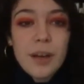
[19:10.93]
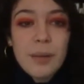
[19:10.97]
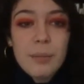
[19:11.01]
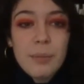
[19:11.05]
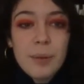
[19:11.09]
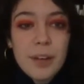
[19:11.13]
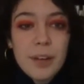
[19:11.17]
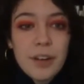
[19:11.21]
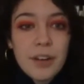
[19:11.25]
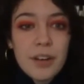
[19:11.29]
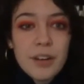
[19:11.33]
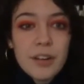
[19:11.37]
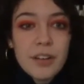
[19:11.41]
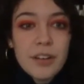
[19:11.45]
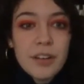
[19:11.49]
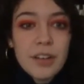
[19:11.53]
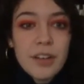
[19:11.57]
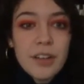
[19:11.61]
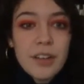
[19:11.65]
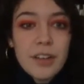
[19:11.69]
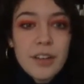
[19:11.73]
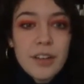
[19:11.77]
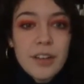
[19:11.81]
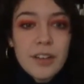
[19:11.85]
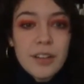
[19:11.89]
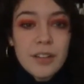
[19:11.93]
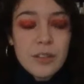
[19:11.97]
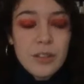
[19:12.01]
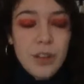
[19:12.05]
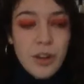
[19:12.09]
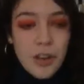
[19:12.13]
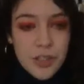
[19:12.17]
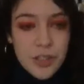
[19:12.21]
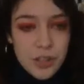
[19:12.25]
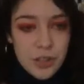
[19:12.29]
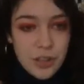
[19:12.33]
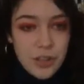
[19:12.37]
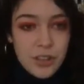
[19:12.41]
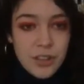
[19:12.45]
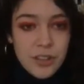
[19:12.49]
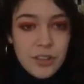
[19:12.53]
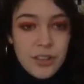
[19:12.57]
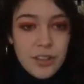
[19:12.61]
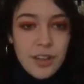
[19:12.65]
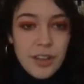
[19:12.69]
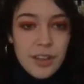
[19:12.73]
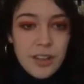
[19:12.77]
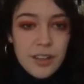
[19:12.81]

bigger, larger